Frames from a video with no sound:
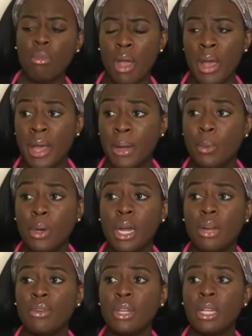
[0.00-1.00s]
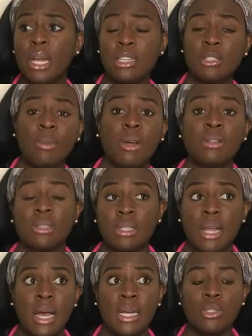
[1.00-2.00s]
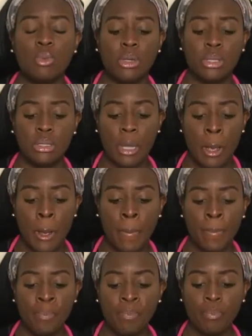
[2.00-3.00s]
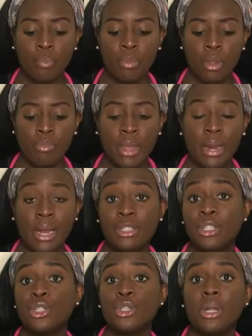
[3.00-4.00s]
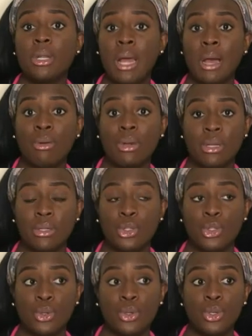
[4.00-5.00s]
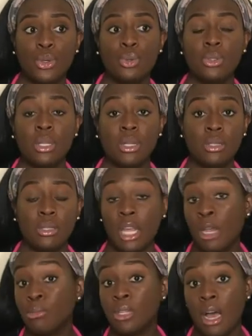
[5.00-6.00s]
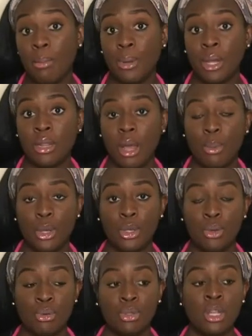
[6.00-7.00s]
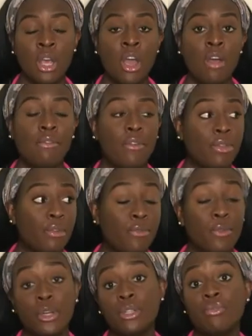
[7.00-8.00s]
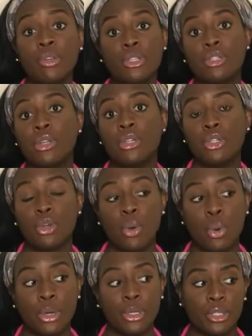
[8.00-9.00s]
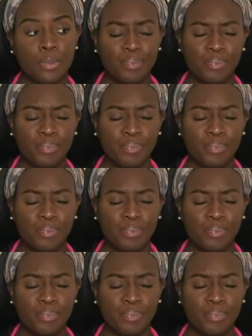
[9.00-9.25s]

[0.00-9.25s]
And what I really liked about this class was that our teacher allowed us to use the same topic that we used for the first research course,